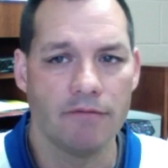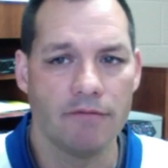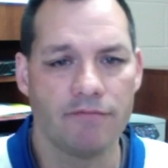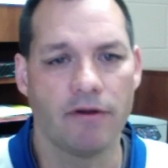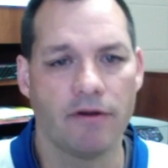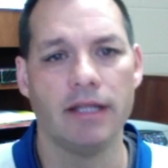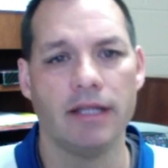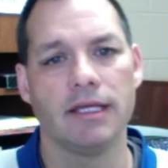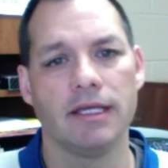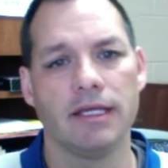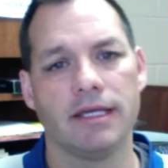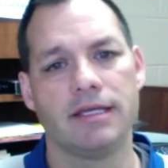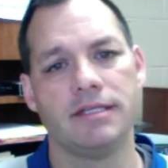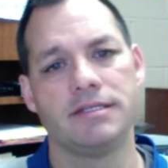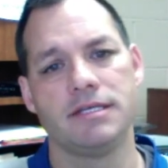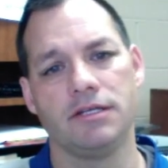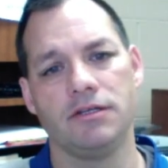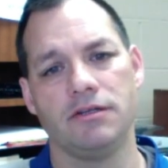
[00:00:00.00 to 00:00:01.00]
Finally,
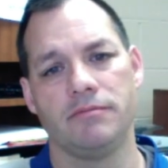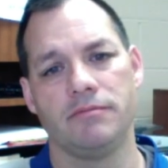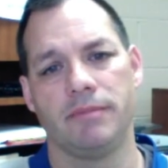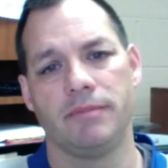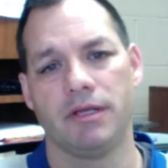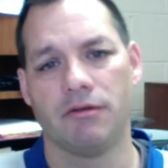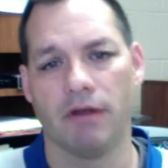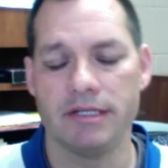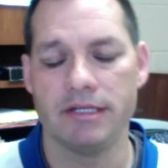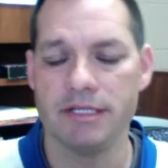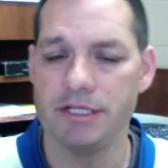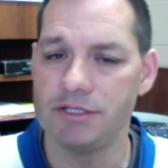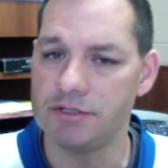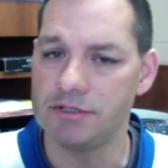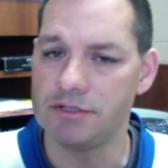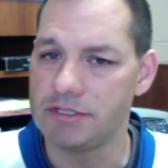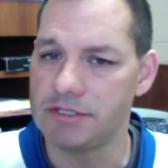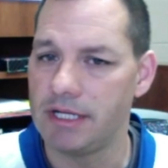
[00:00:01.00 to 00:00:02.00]
continue to be great
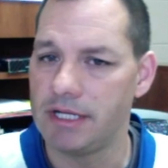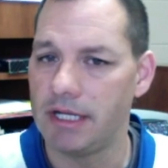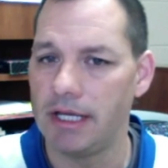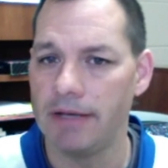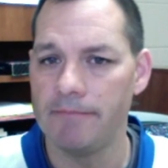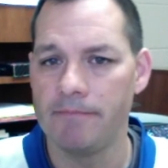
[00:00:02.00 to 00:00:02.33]
teachers today.